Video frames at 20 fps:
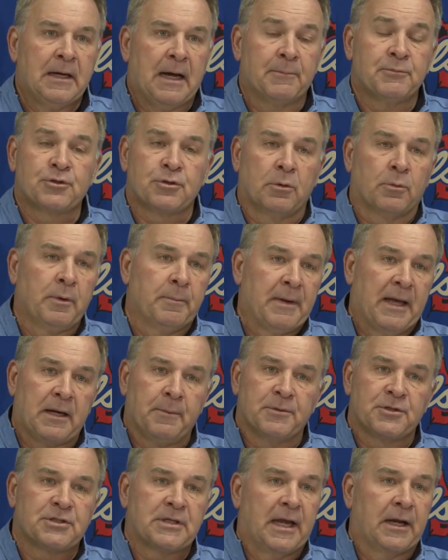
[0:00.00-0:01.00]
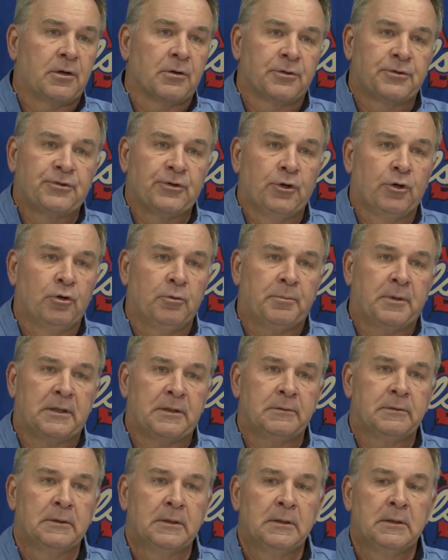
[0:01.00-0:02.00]
I'm sure we made a mistake or two,
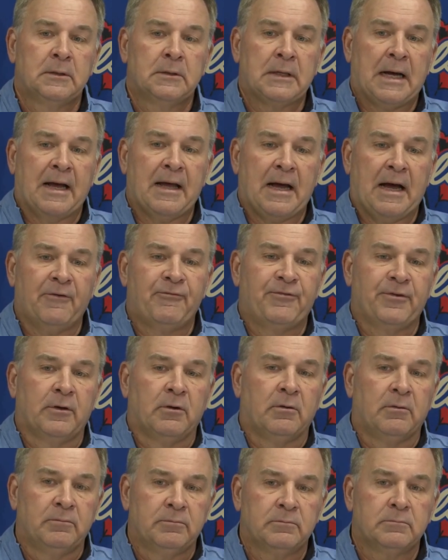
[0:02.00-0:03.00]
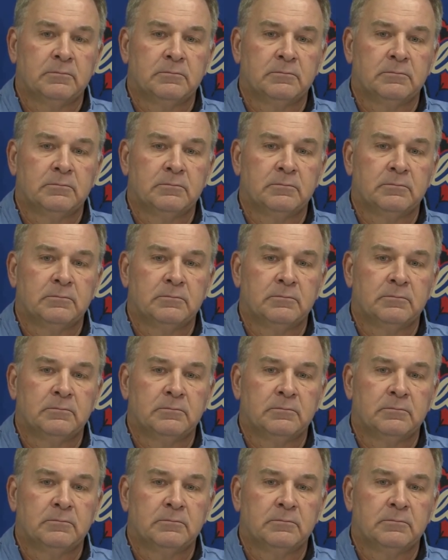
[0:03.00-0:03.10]
but I feel